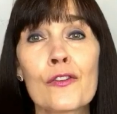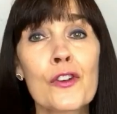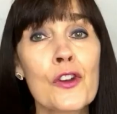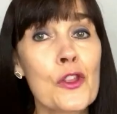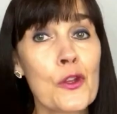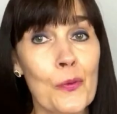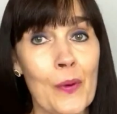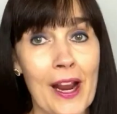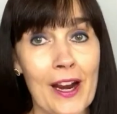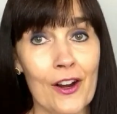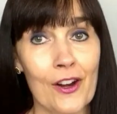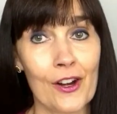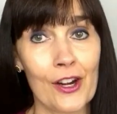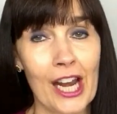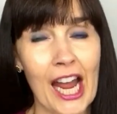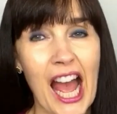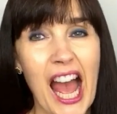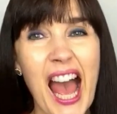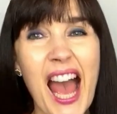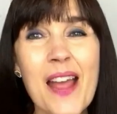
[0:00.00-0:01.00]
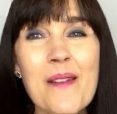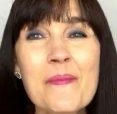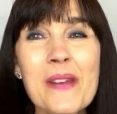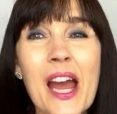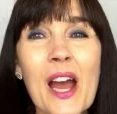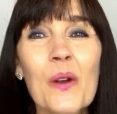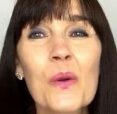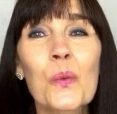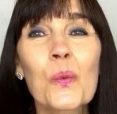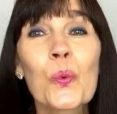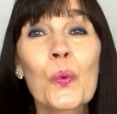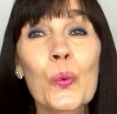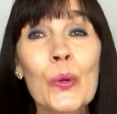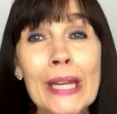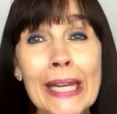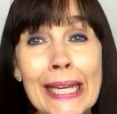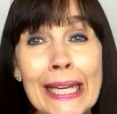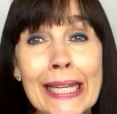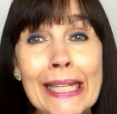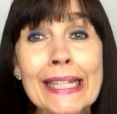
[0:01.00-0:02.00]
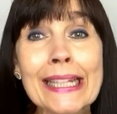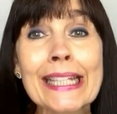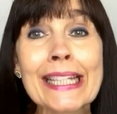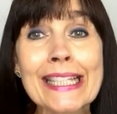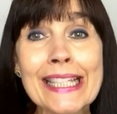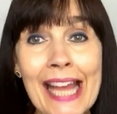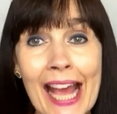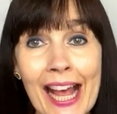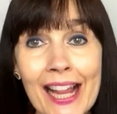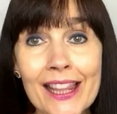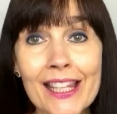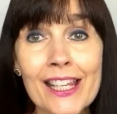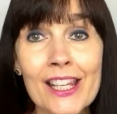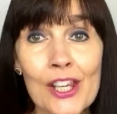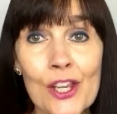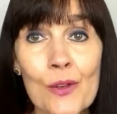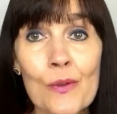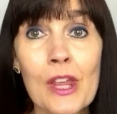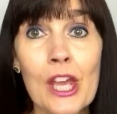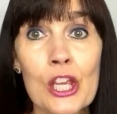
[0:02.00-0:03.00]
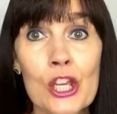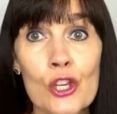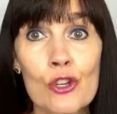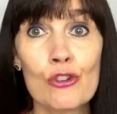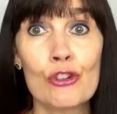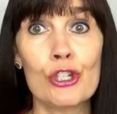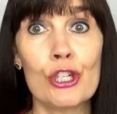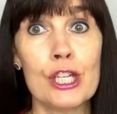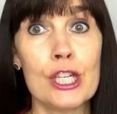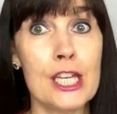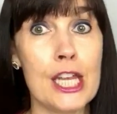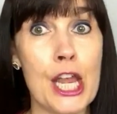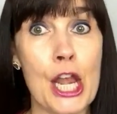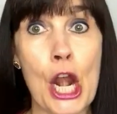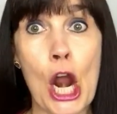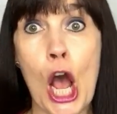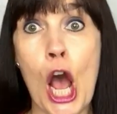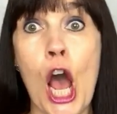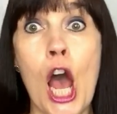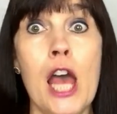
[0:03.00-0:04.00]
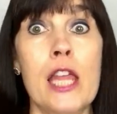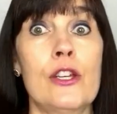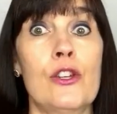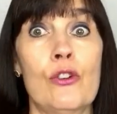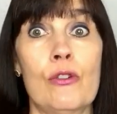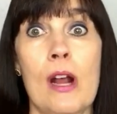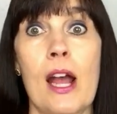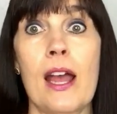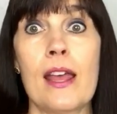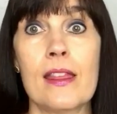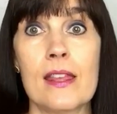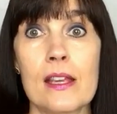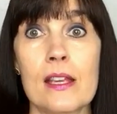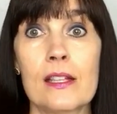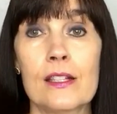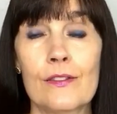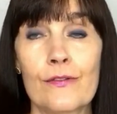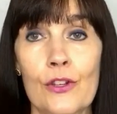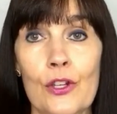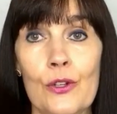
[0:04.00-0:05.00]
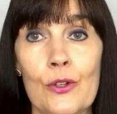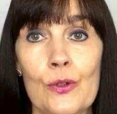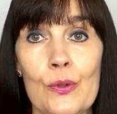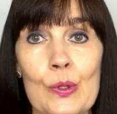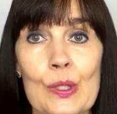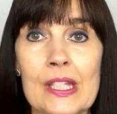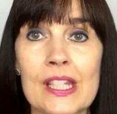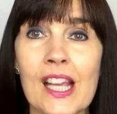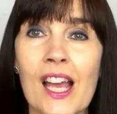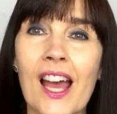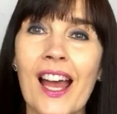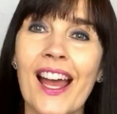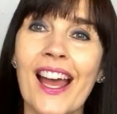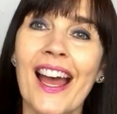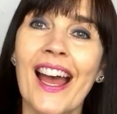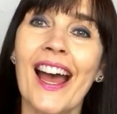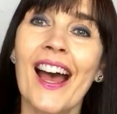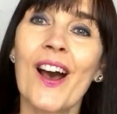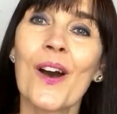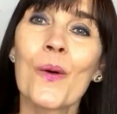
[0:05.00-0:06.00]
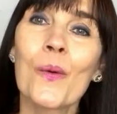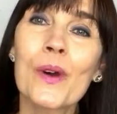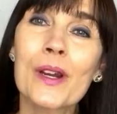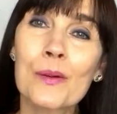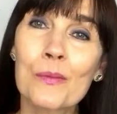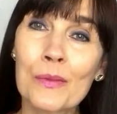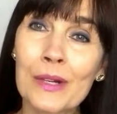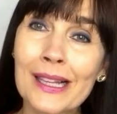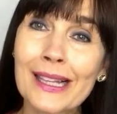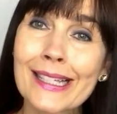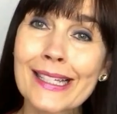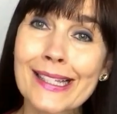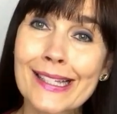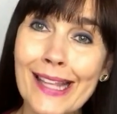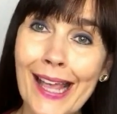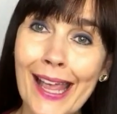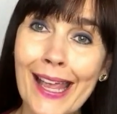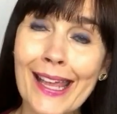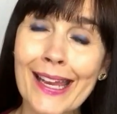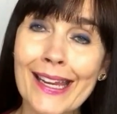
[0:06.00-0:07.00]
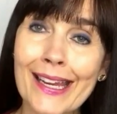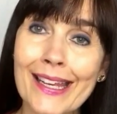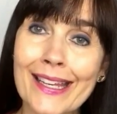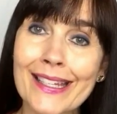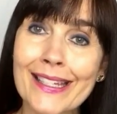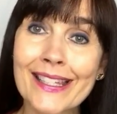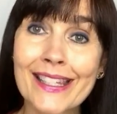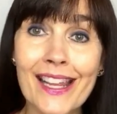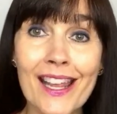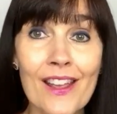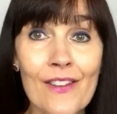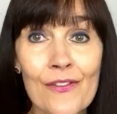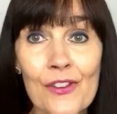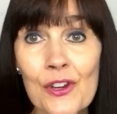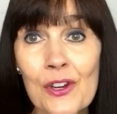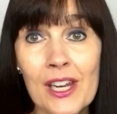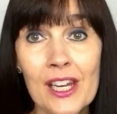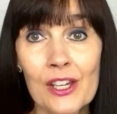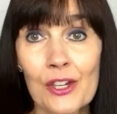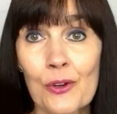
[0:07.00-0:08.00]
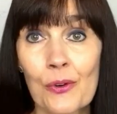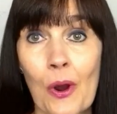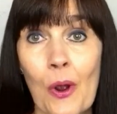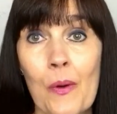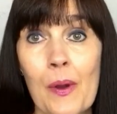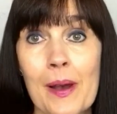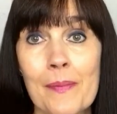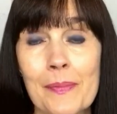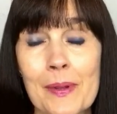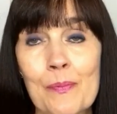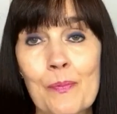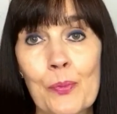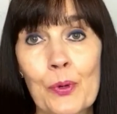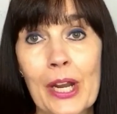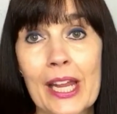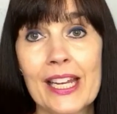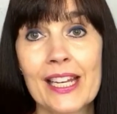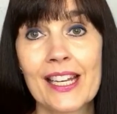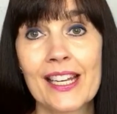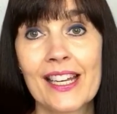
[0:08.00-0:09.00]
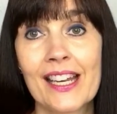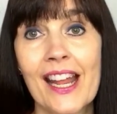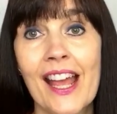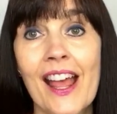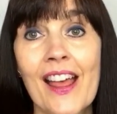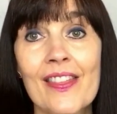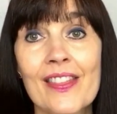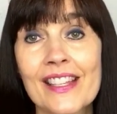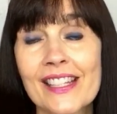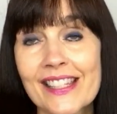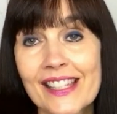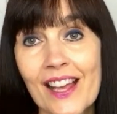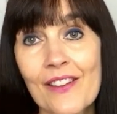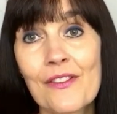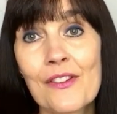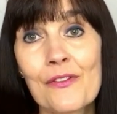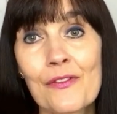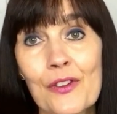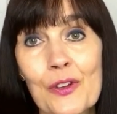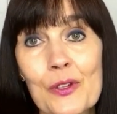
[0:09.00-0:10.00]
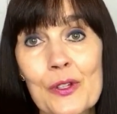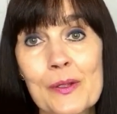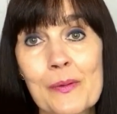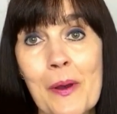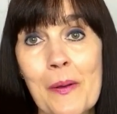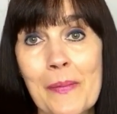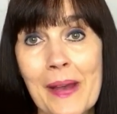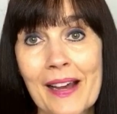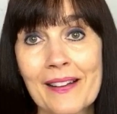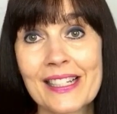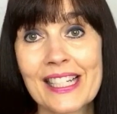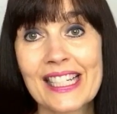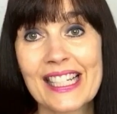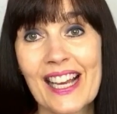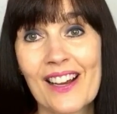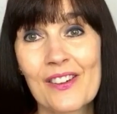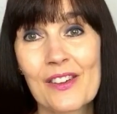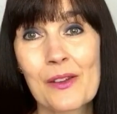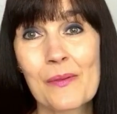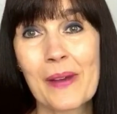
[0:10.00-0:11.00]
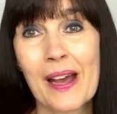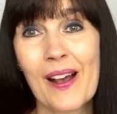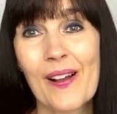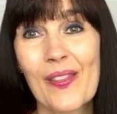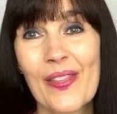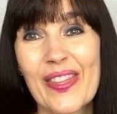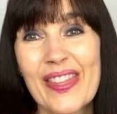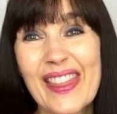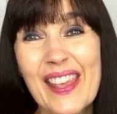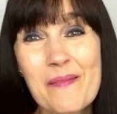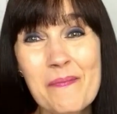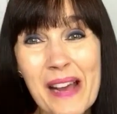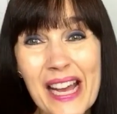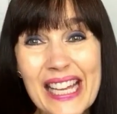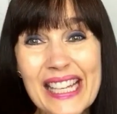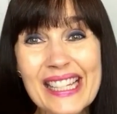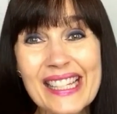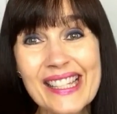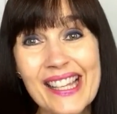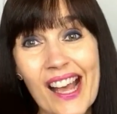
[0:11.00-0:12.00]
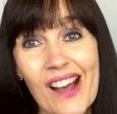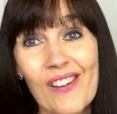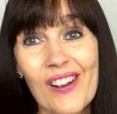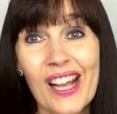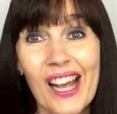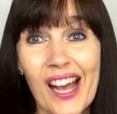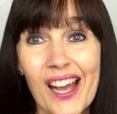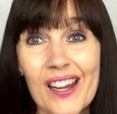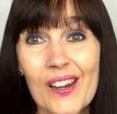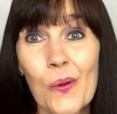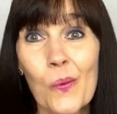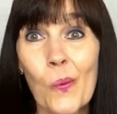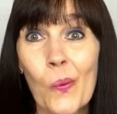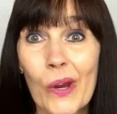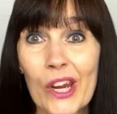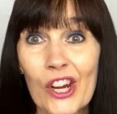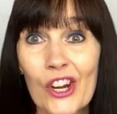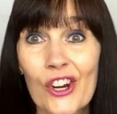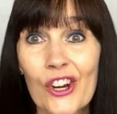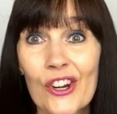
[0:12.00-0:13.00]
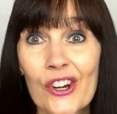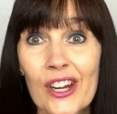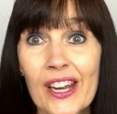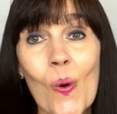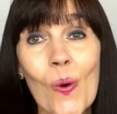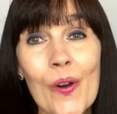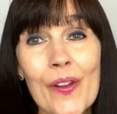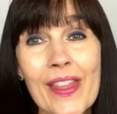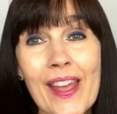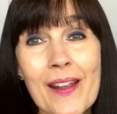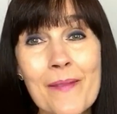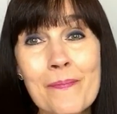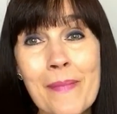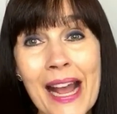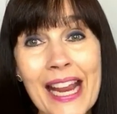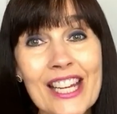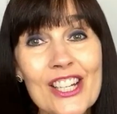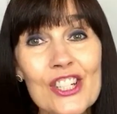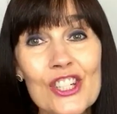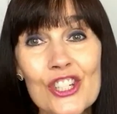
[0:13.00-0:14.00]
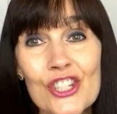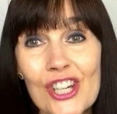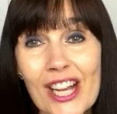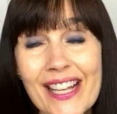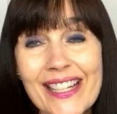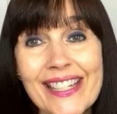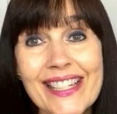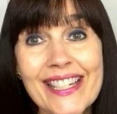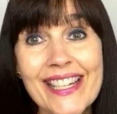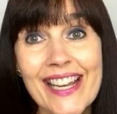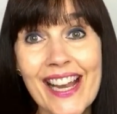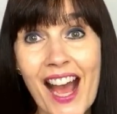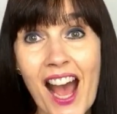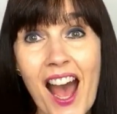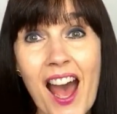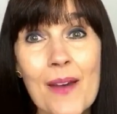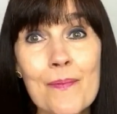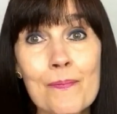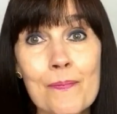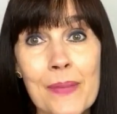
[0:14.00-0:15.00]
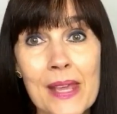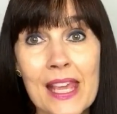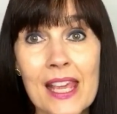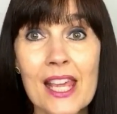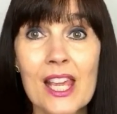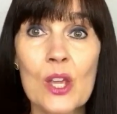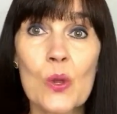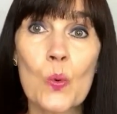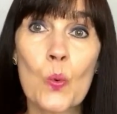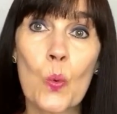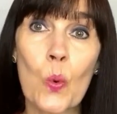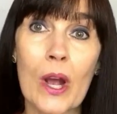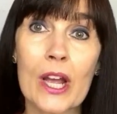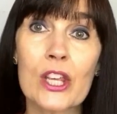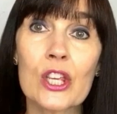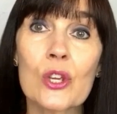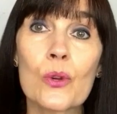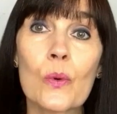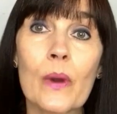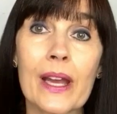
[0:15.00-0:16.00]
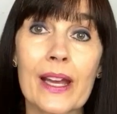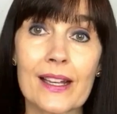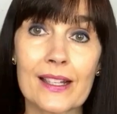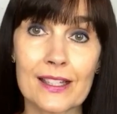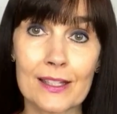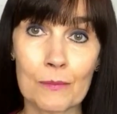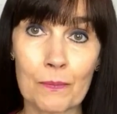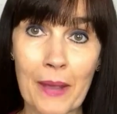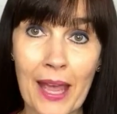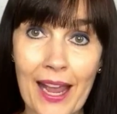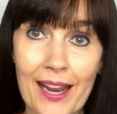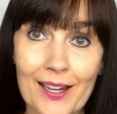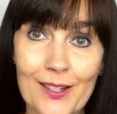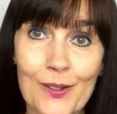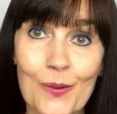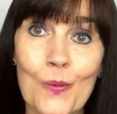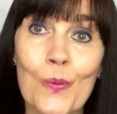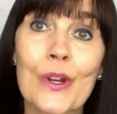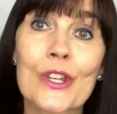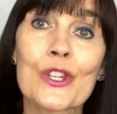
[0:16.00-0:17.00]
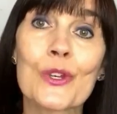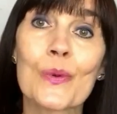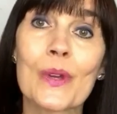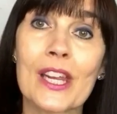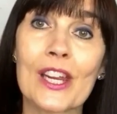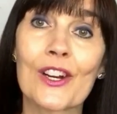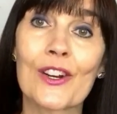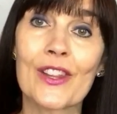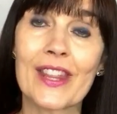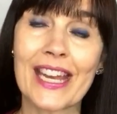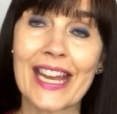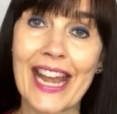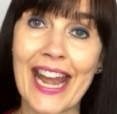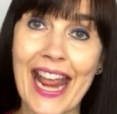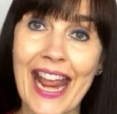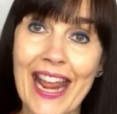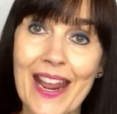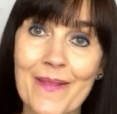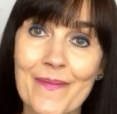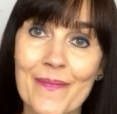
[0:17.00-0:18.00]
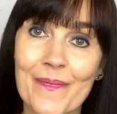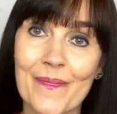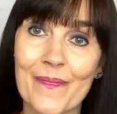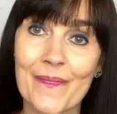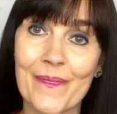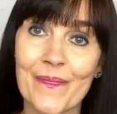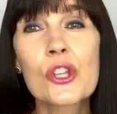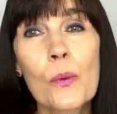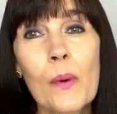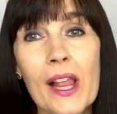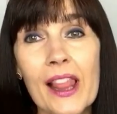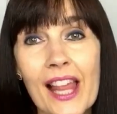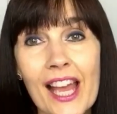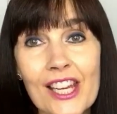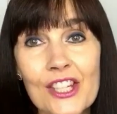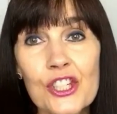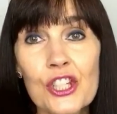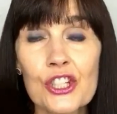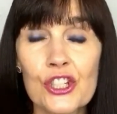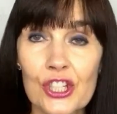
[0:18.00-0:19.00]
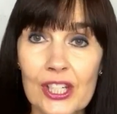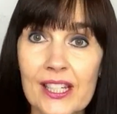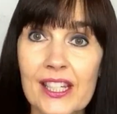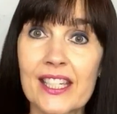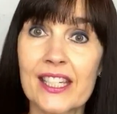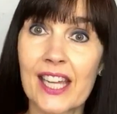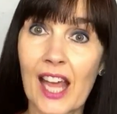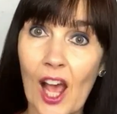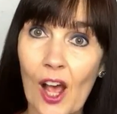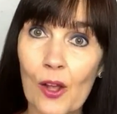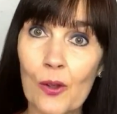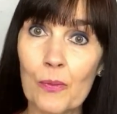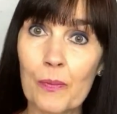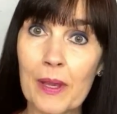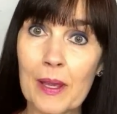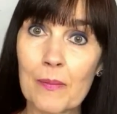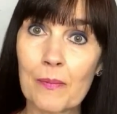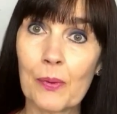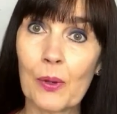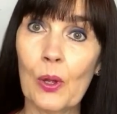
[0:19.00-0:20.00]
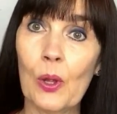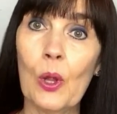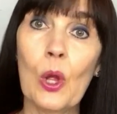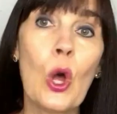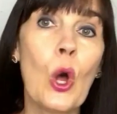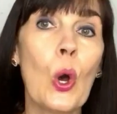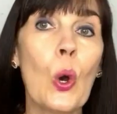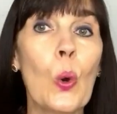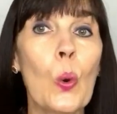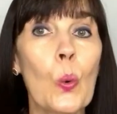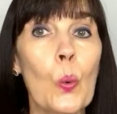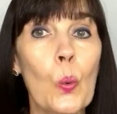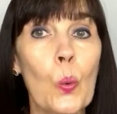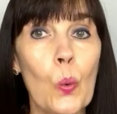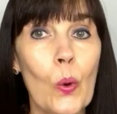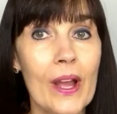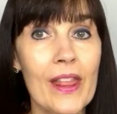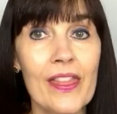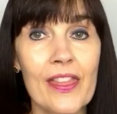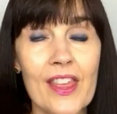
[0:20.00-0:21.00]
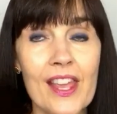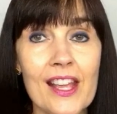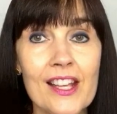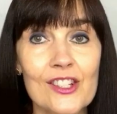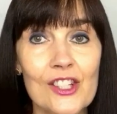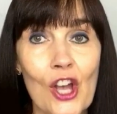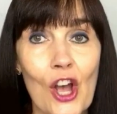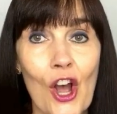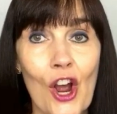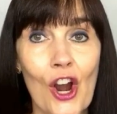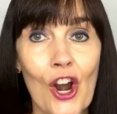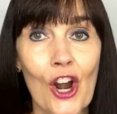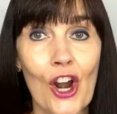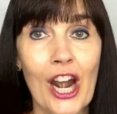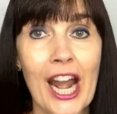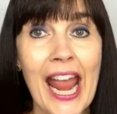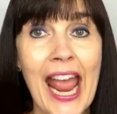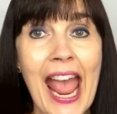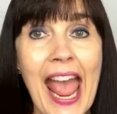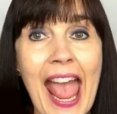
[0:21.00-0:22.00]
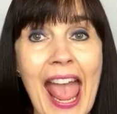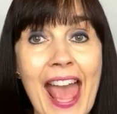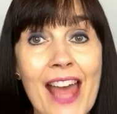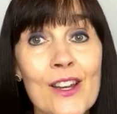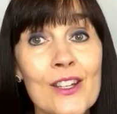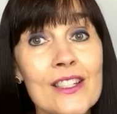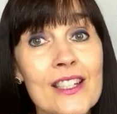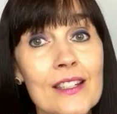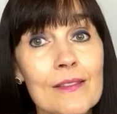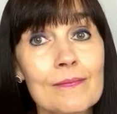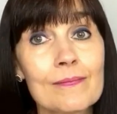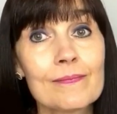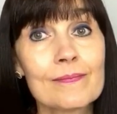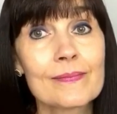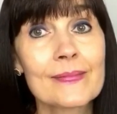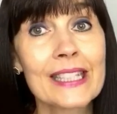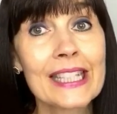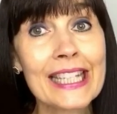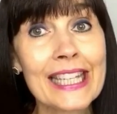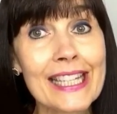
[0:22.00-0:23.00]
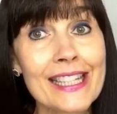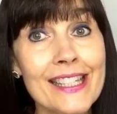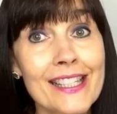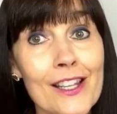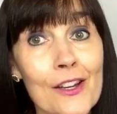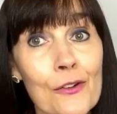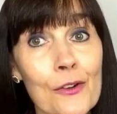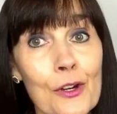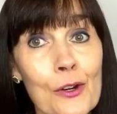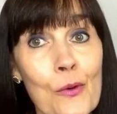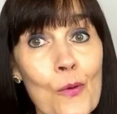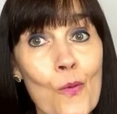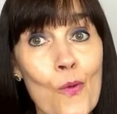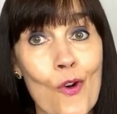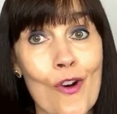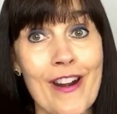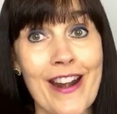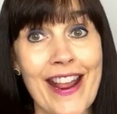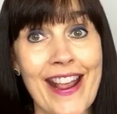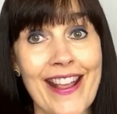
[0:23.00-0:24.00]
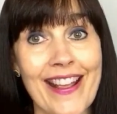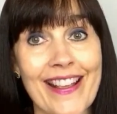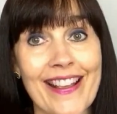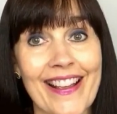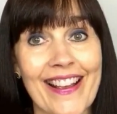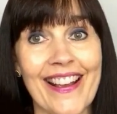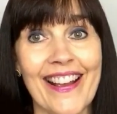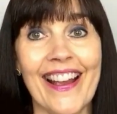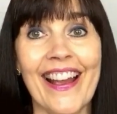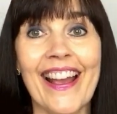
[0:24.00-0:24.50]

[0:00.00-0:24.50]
For the record, I'm not really telling you that you should not try these foods. What I'm really saying is, if you didn't grow up in Britain, the 7 foods I'm about to tell you about, they might sound kind of weird, or they might just not be what you expect when you hear the name. So I like to just tell people what things are and consider it a warning.